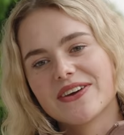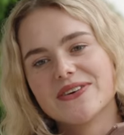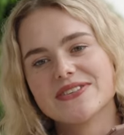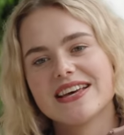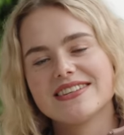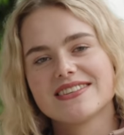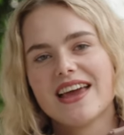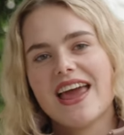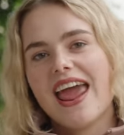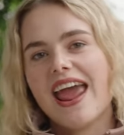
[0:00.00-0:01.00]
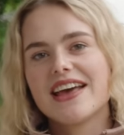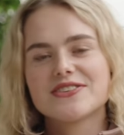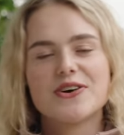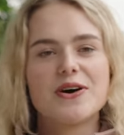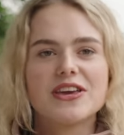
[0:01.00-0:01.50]
horses. It's
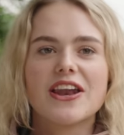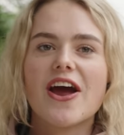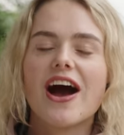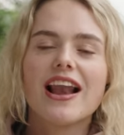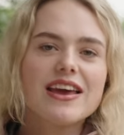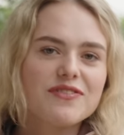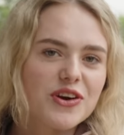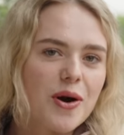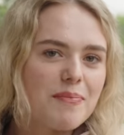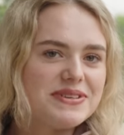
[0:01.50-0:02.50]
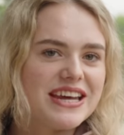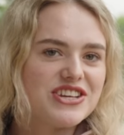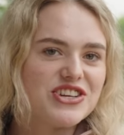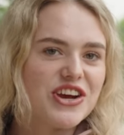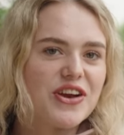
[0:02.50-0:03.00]
not, you know, I leave the
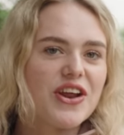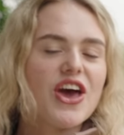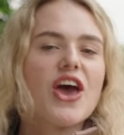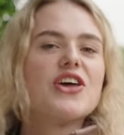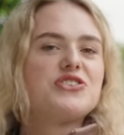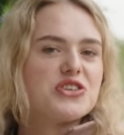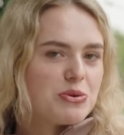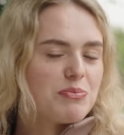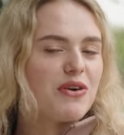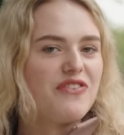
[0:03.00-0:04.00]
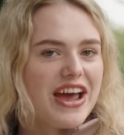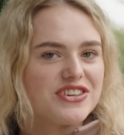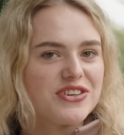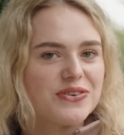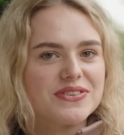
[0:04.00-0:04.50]
competition to the
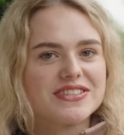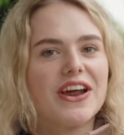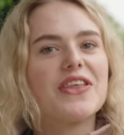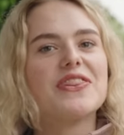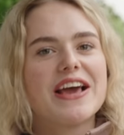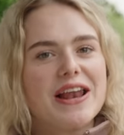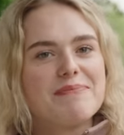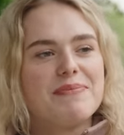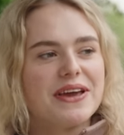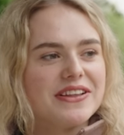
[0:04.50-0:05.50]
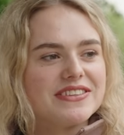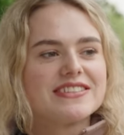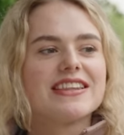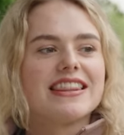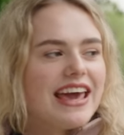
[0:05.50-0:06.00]
professionals, you know, the
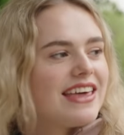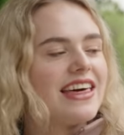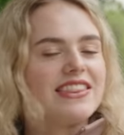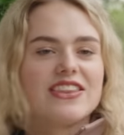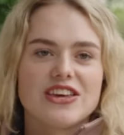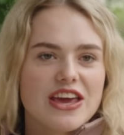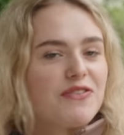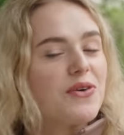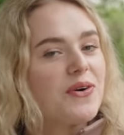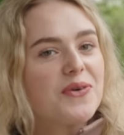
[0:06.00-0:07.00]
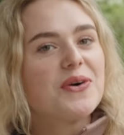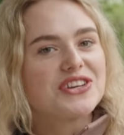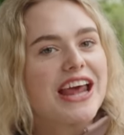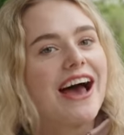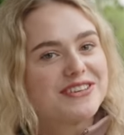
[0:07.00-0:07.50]
Olympians. If you want to
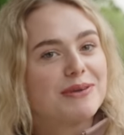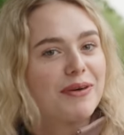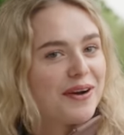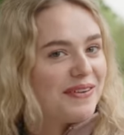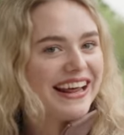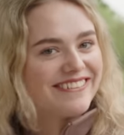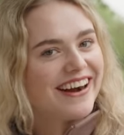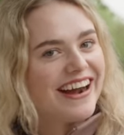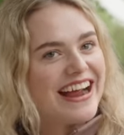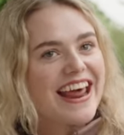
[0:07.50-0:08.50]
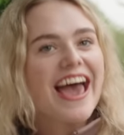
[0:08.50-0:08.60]
watch how to properly ride,